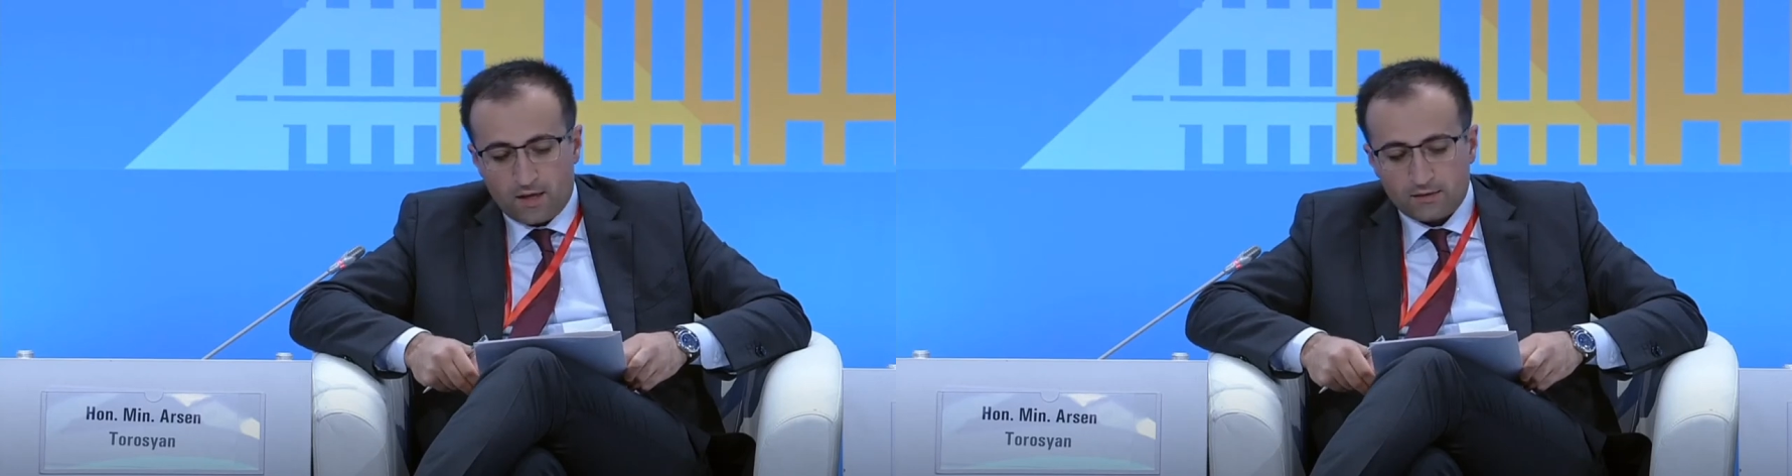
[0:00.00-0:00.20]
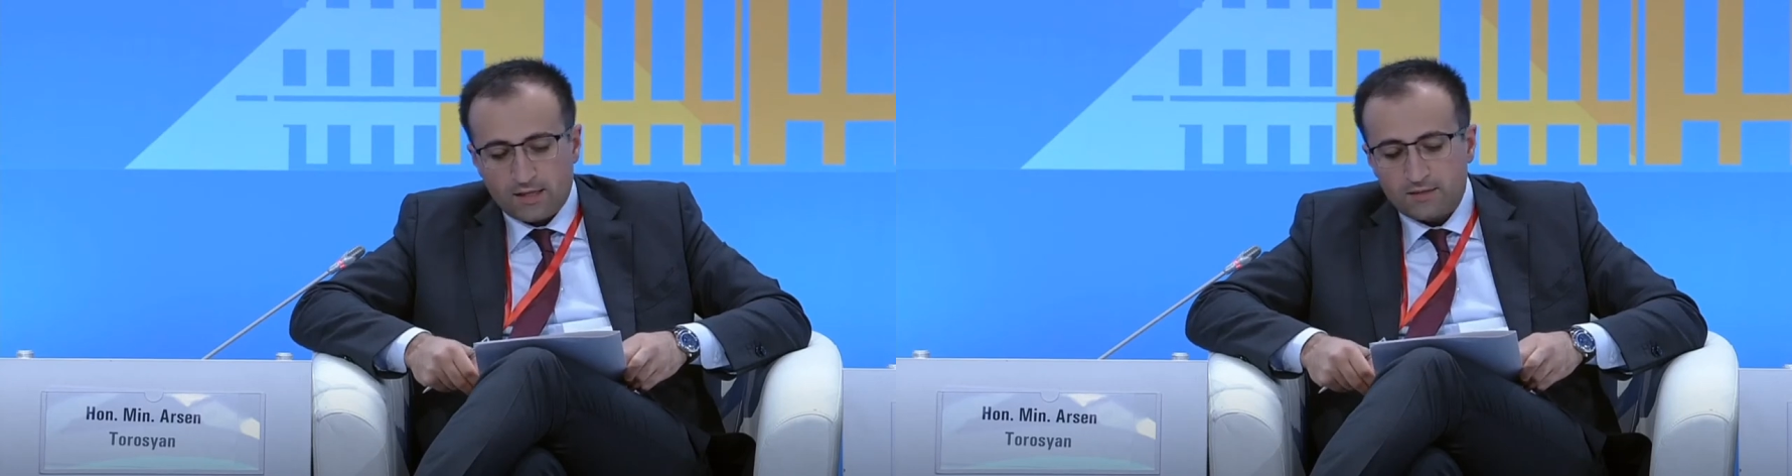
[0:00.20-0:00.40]

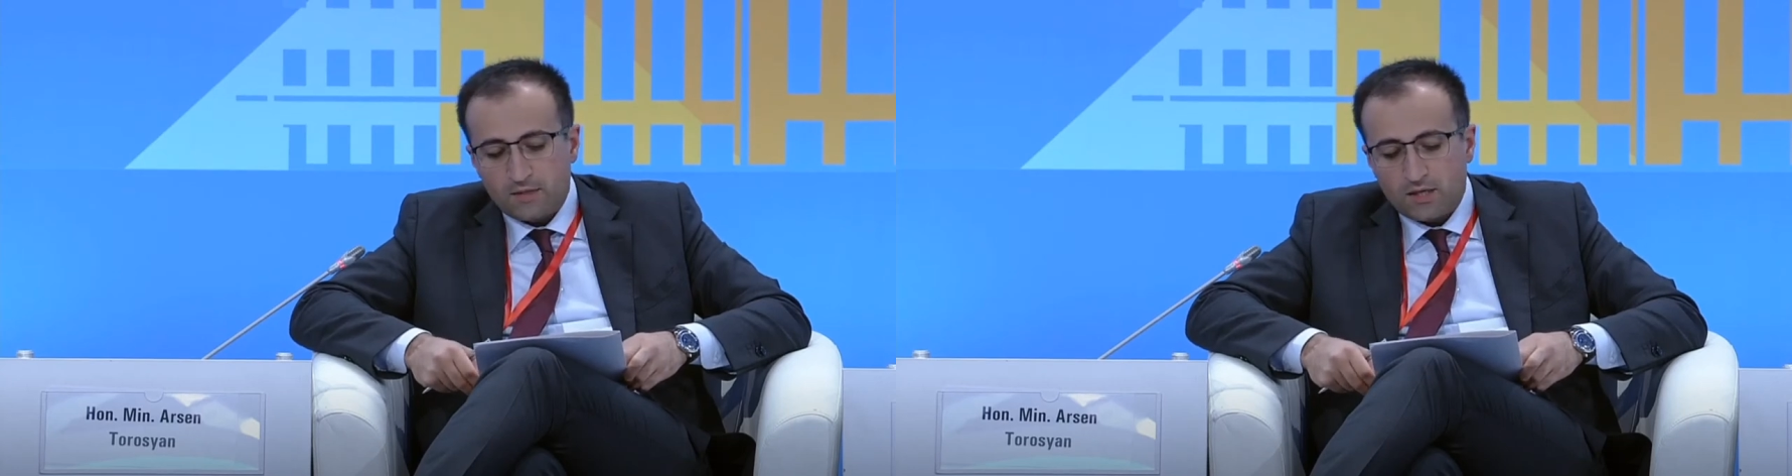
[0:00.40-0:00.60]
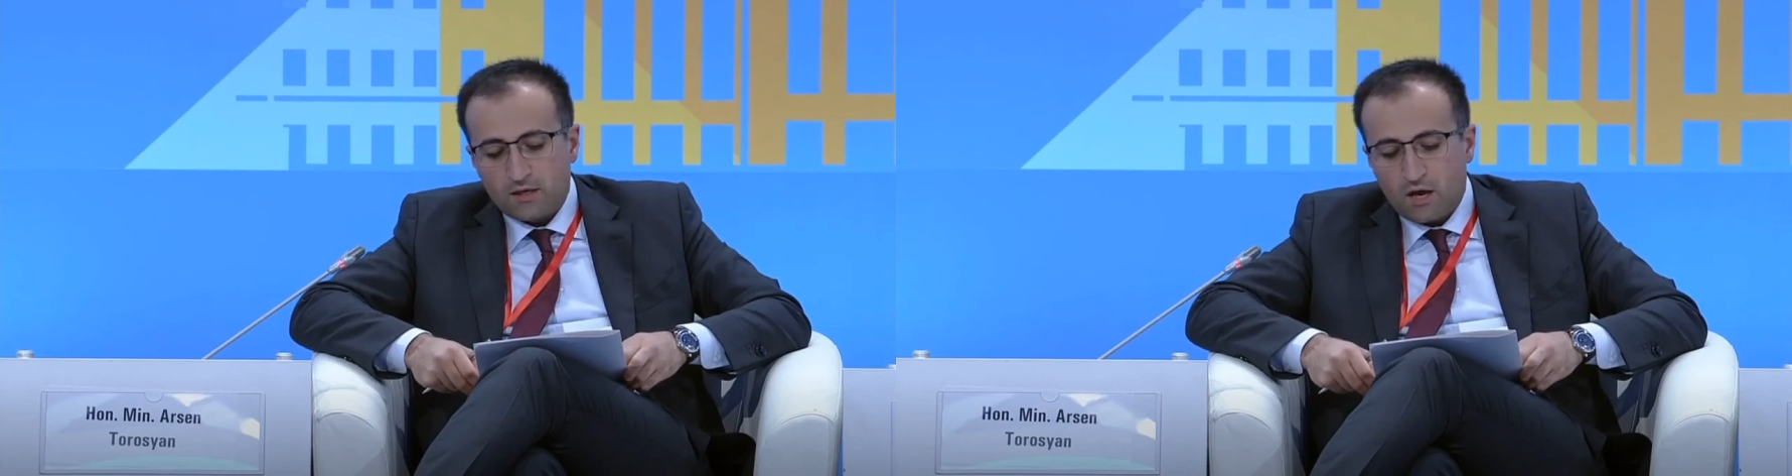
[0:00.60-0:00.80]
And let
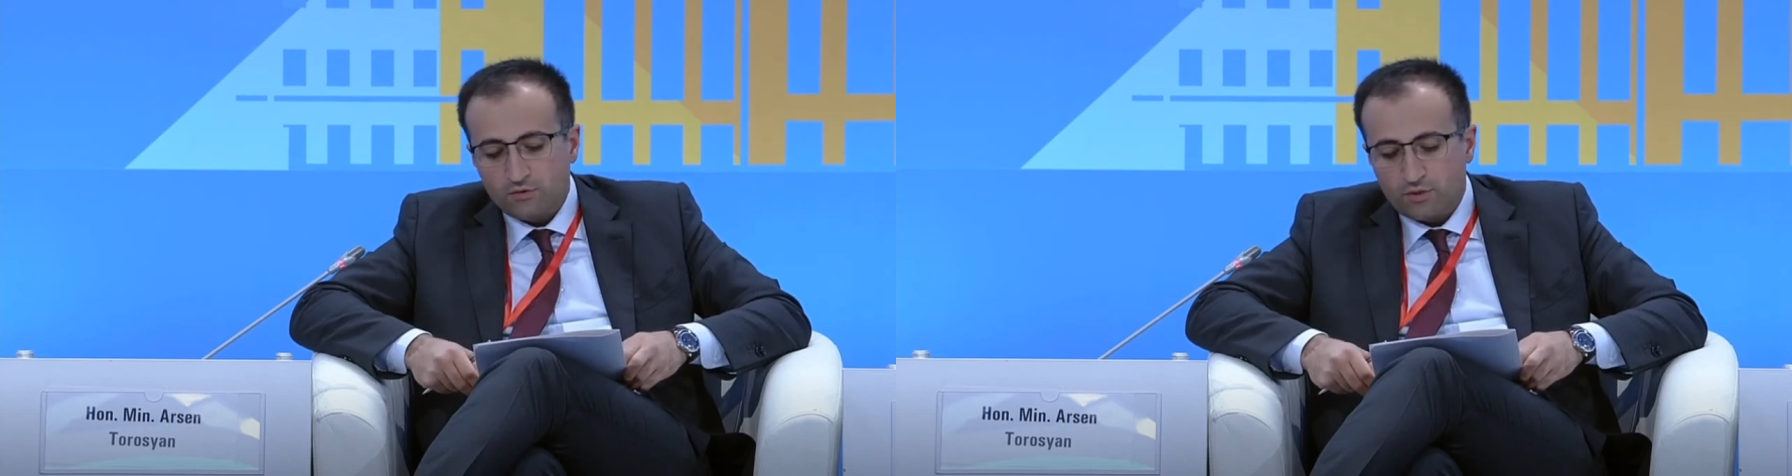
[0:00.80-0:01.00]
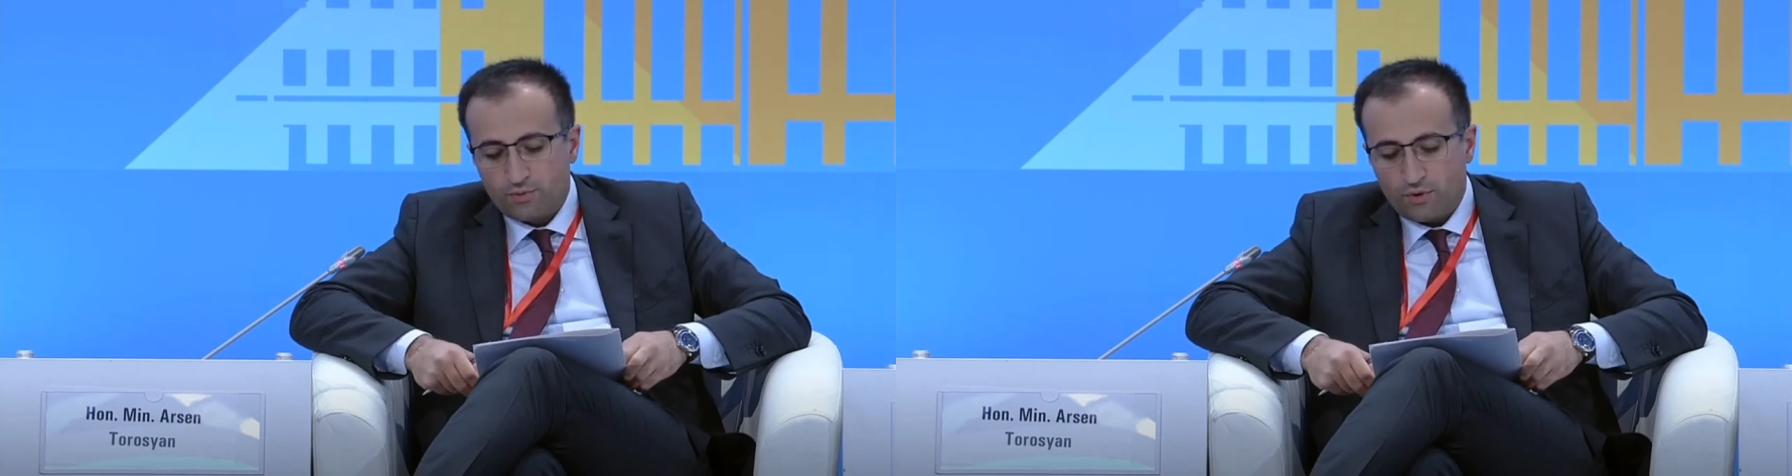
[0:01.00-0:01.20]
me
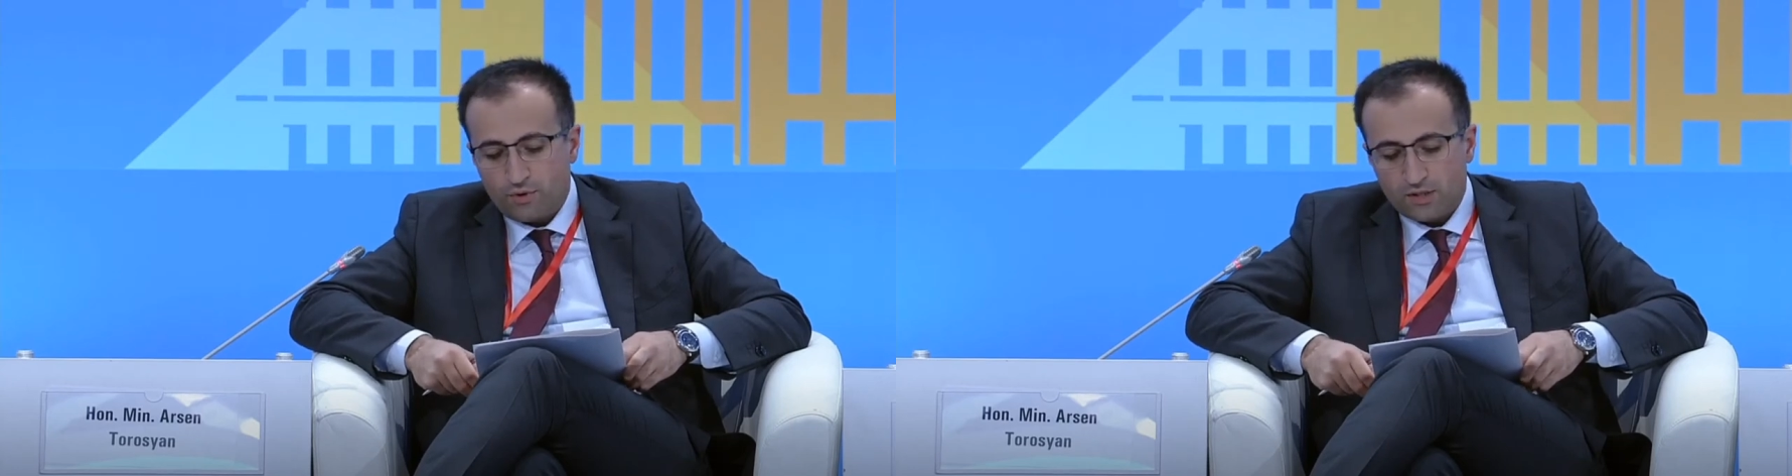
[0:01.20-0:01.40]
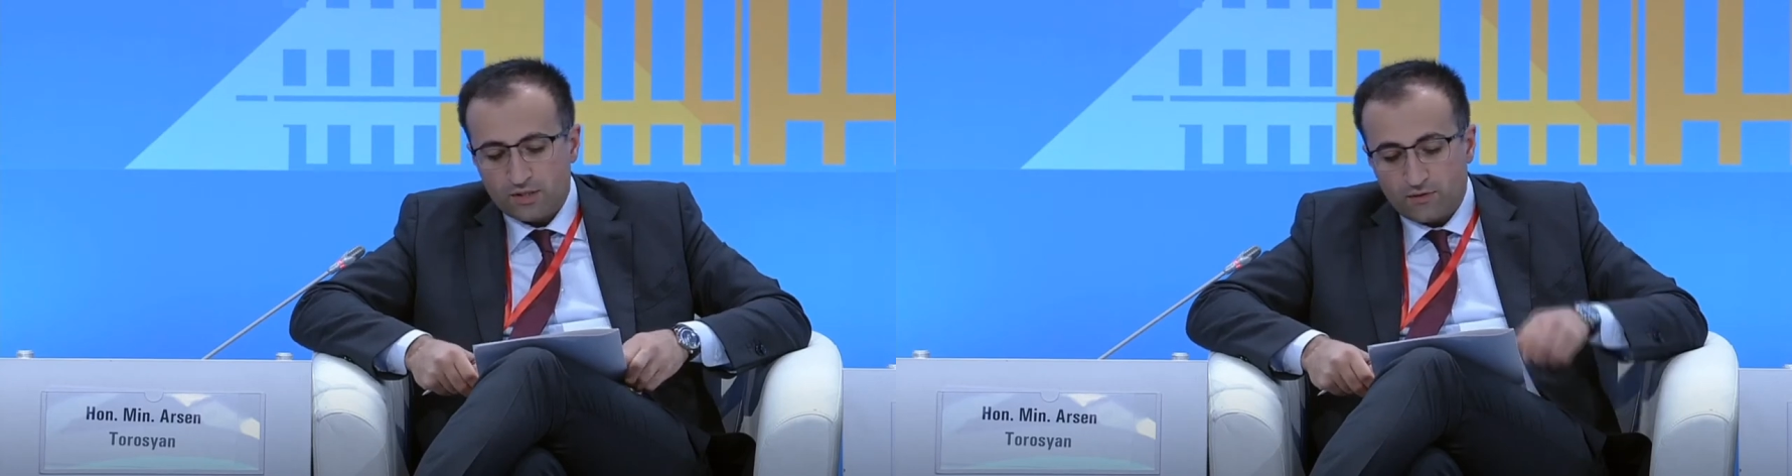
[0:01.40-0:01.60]
account the
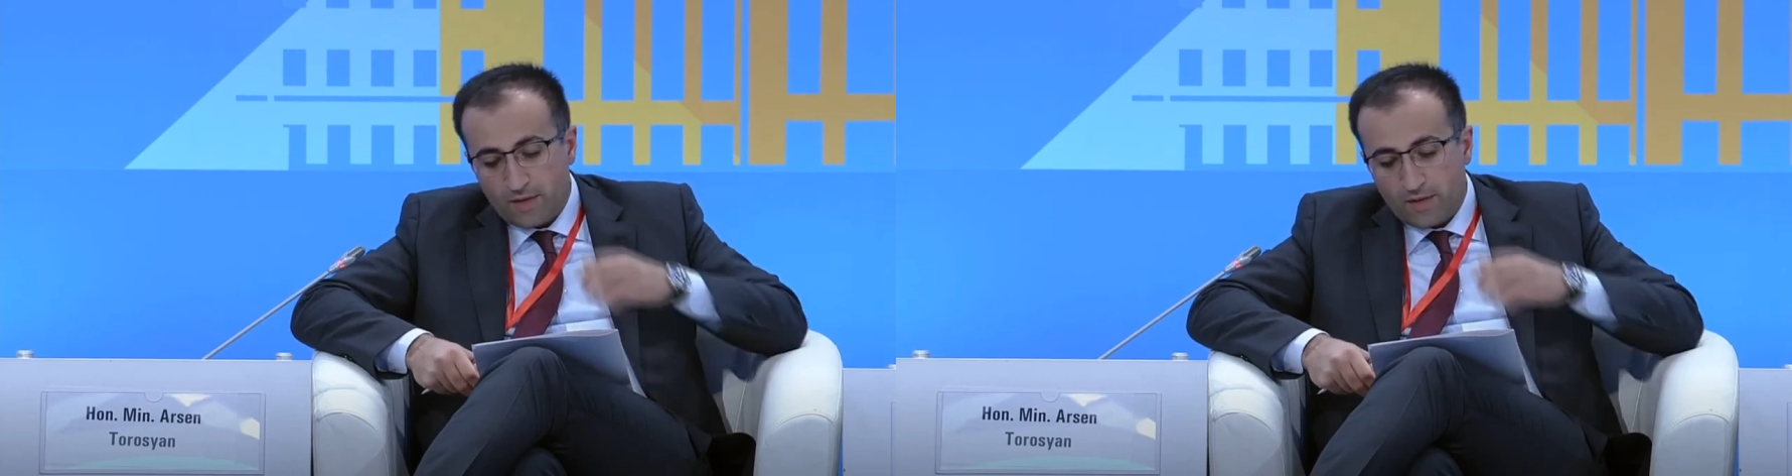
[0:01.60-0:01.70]
progress we've